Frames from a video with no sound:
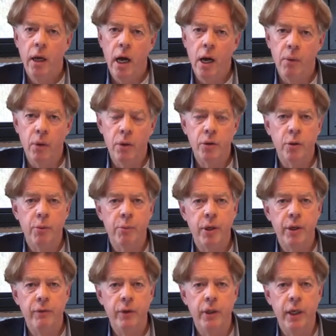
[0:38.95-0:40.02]
I will also
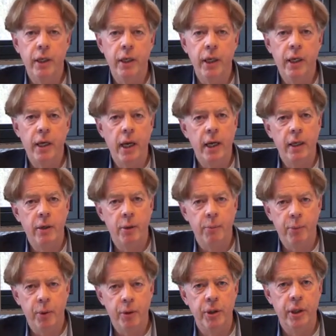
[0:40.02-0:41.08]
briefly indicate a
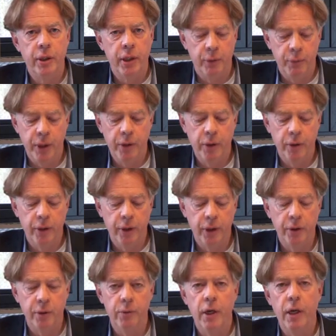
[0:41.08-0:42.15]
project that we currently
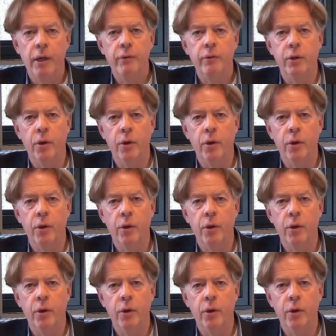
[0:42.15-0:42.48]
do have,